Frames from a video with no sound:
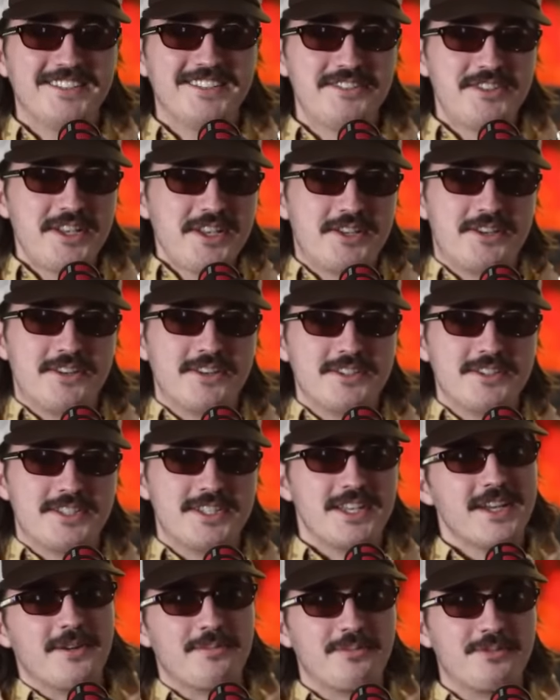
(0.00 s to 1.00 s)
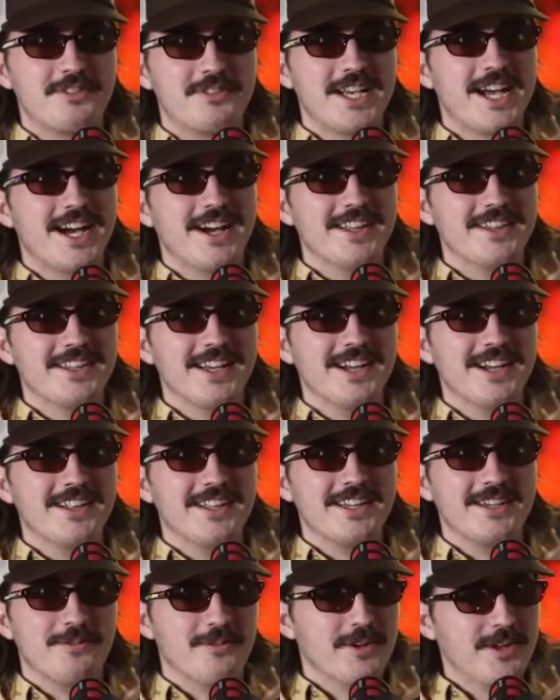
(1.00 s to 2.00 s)
like good tips. Yeah. yeah. On there,
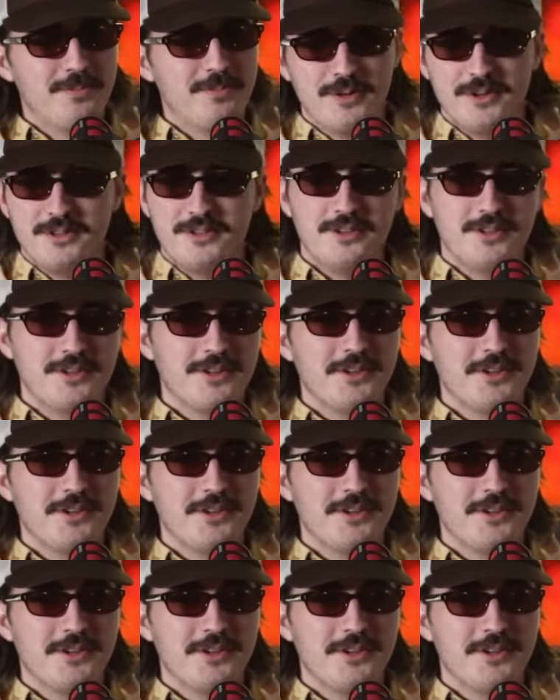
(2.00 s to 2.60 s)
like reproduce,